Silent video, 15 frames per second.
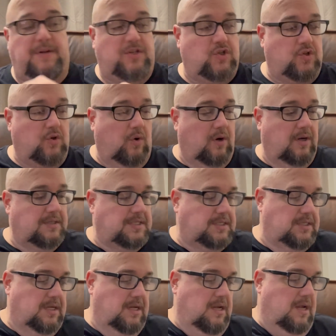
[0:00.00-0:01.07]

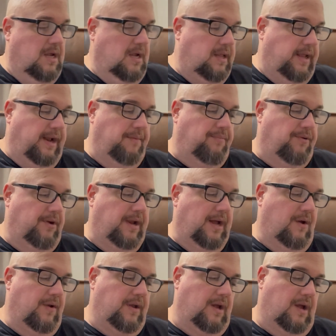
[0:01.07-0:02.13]
shorts that I put
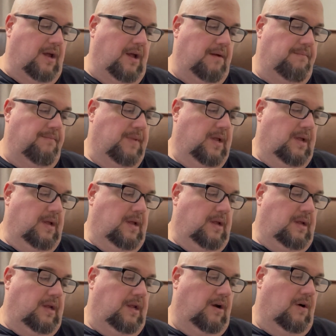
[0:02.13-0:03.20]
out.
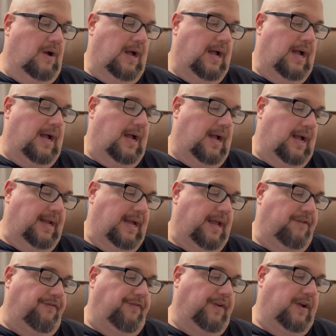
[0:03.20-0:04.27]
You know, I got
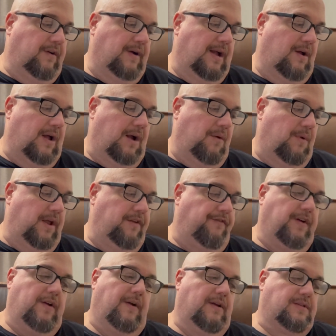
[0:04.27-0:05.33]
to figure out, I want to
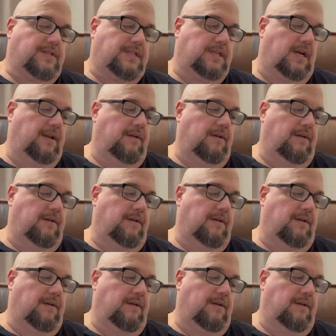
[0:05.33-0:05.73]
figure out something